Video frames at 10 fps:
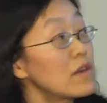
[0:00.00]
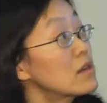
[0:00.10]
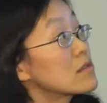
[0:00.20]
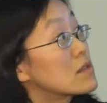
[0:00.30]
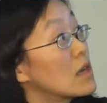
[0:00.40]

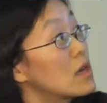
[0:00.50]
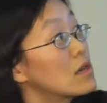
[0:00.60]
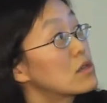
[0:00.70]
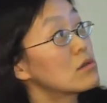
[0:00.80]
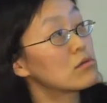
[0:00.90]
fields
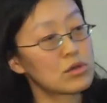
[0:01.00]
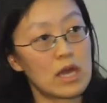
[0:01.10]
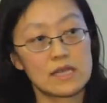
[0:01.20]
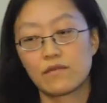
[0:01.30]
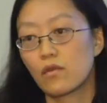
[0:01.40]
to
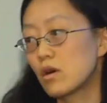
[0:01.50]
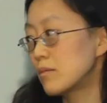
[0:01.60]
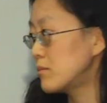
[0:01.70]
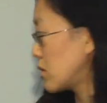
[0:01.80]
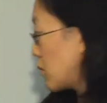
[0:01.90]
transform the